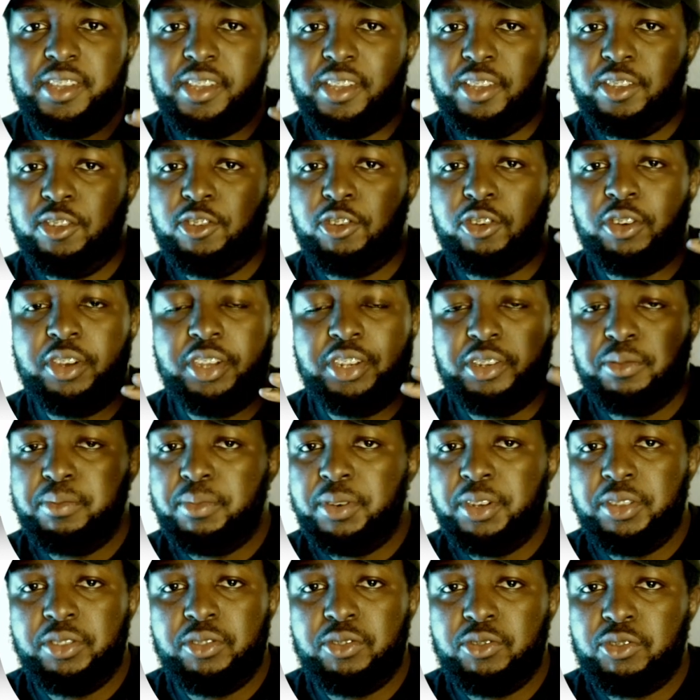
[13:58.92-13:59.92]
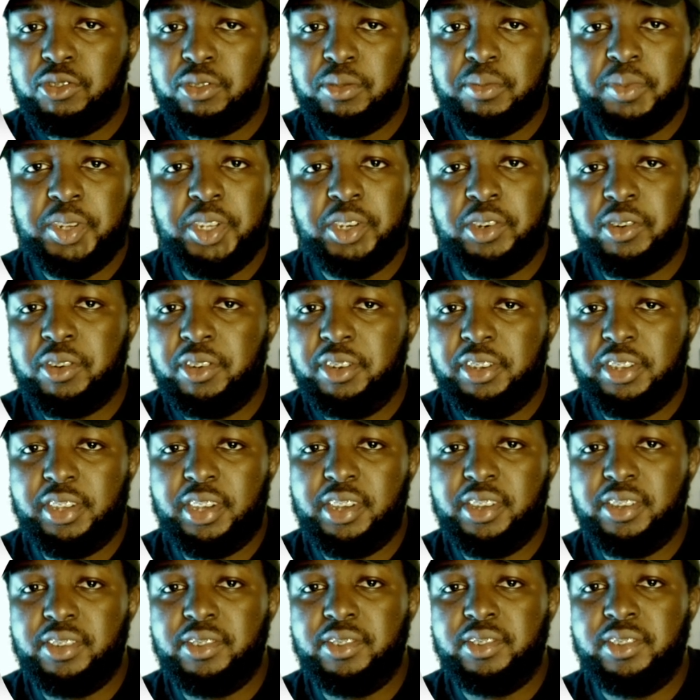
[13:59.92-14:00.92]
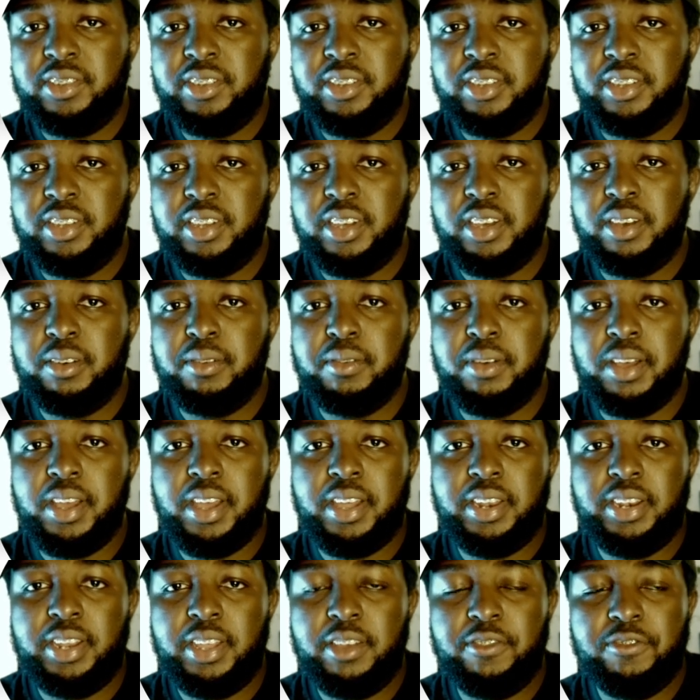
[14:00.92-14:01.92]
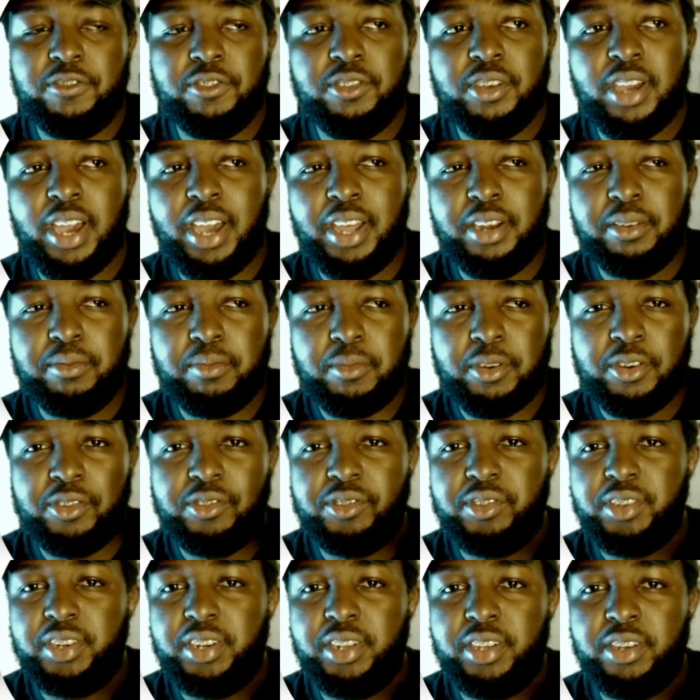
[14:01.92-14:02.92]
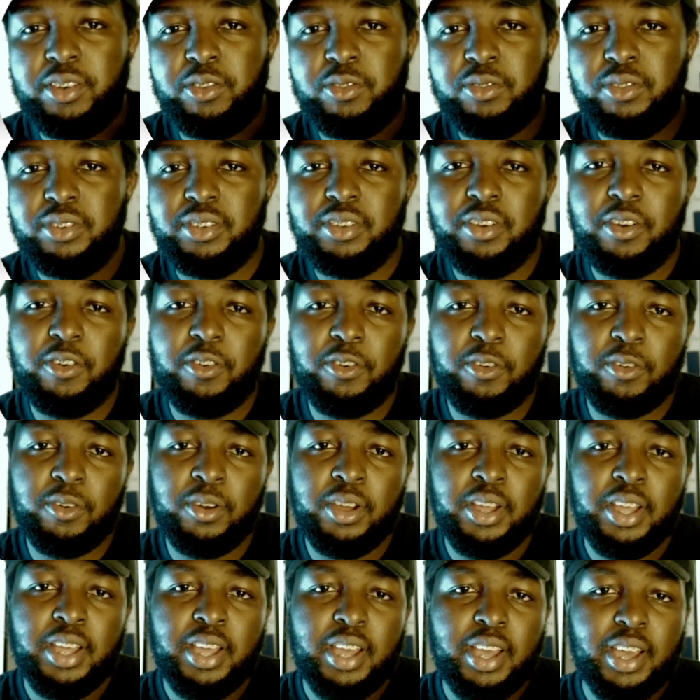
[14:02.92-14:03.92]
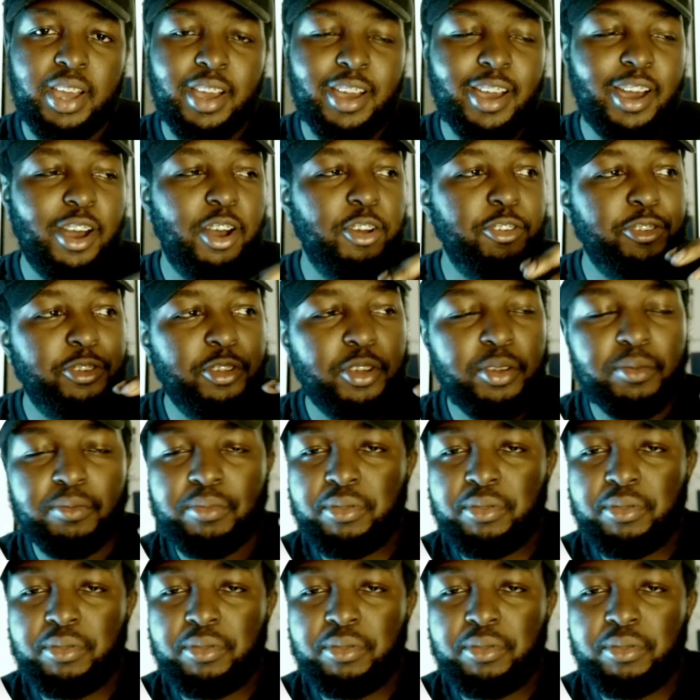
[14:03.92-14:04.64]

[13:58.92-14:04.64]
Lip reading: you're going to burn through so many contacts. And if you had mastered it or are doing